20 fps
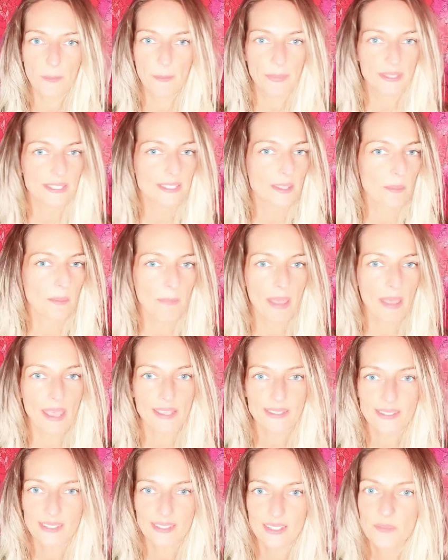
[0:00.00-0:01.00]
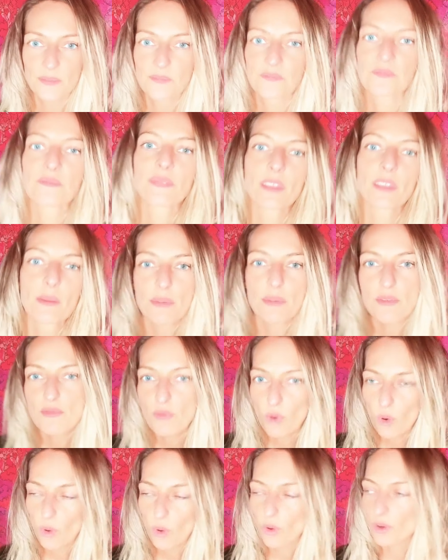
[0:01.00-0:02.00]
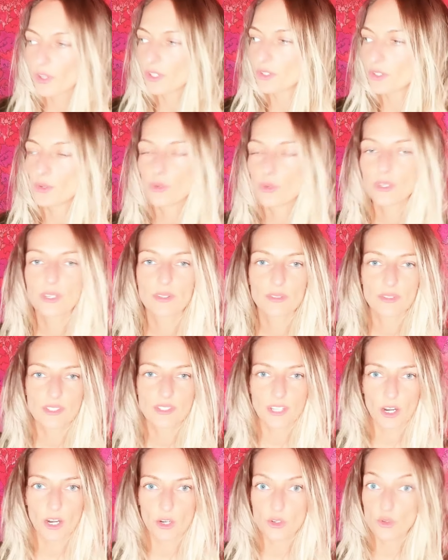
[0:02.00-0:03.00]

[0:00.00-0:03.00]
It's the best before you start to